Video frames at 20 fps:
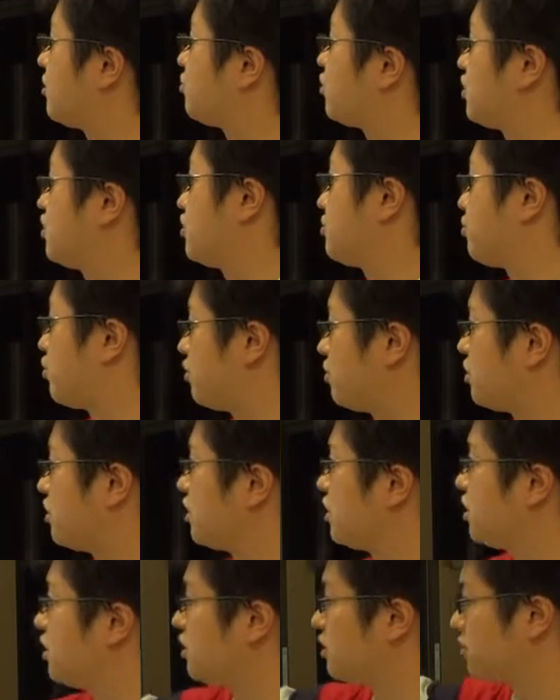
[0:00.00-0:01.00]
principle
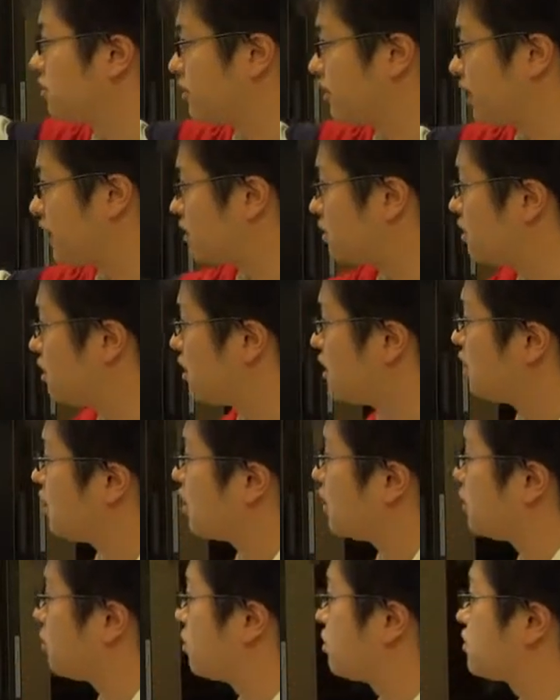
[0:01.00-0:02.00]
to that,
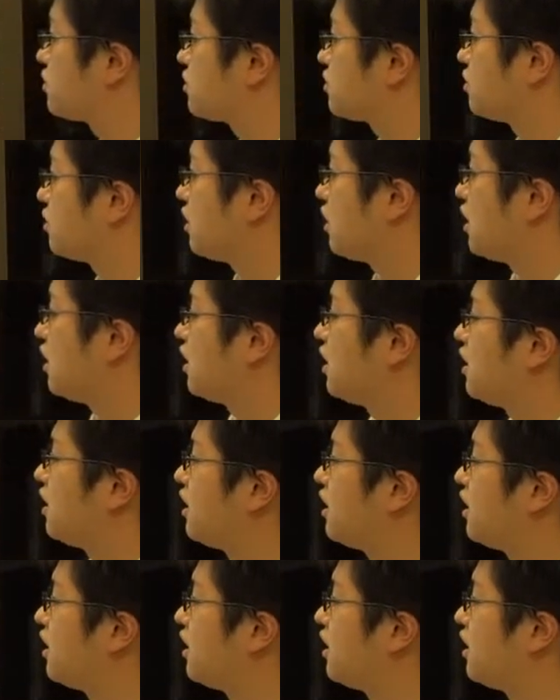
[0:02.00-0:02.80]
and also